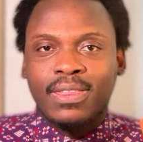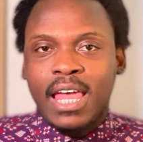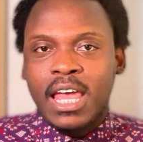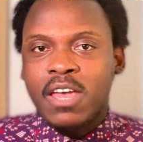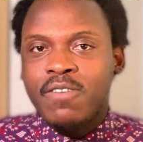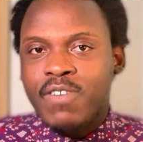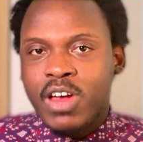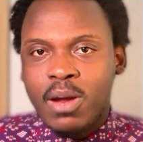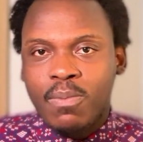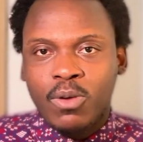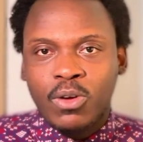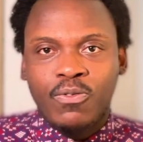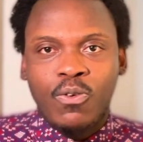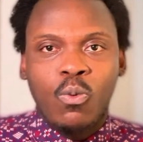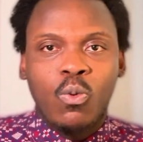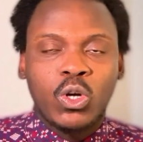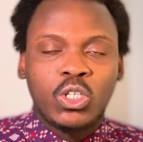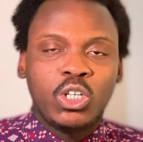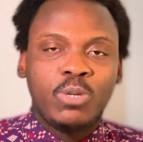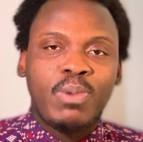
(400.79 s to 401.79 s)
Thank you very much
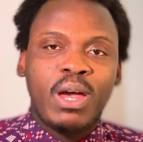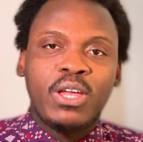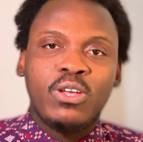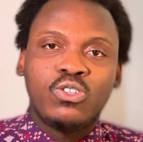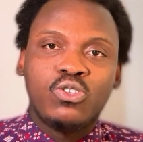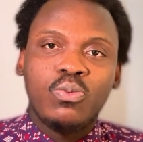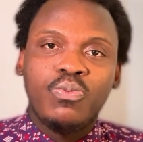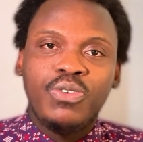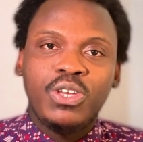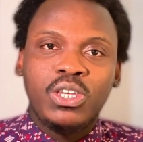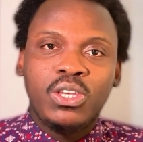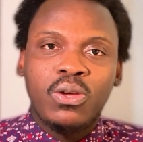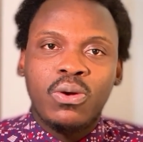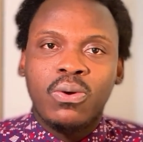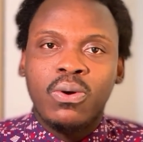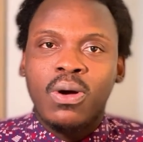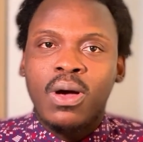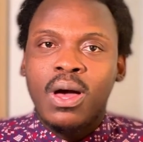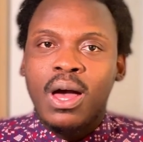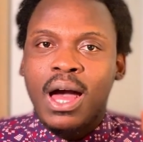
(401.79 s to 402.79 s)
for watching my YouTube
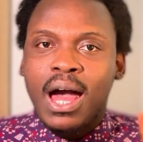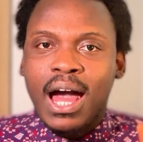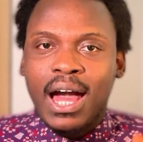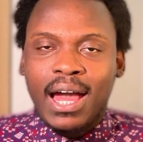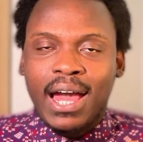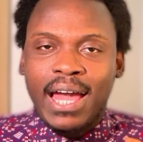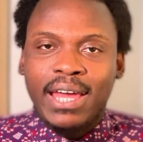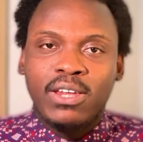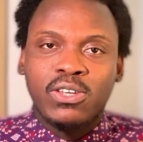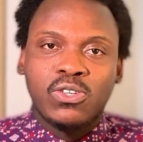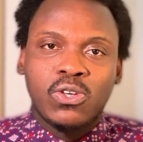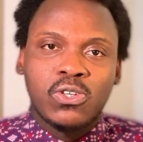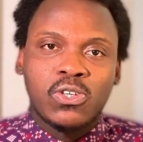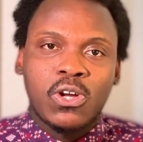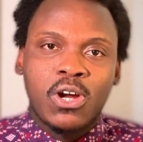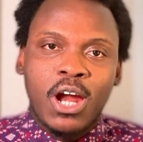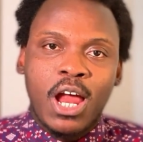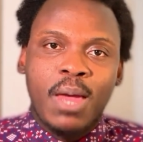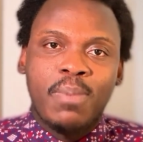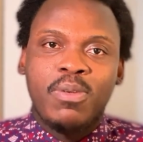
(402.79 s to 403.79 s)
video and kindly
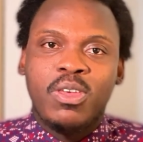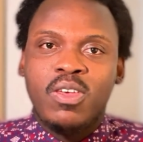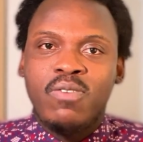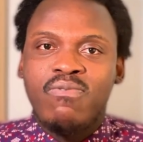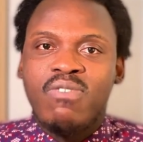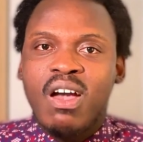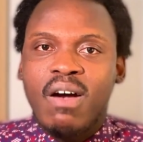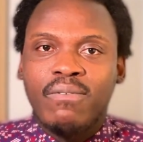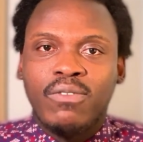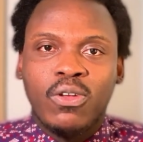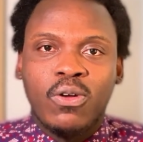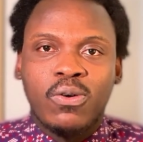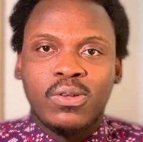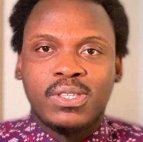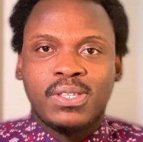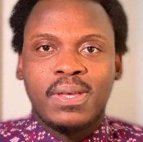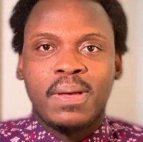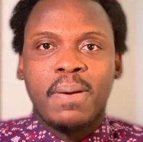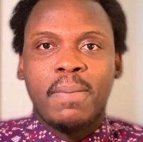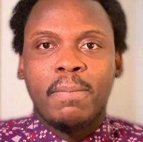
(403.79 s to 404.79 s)
subscribe if you have not.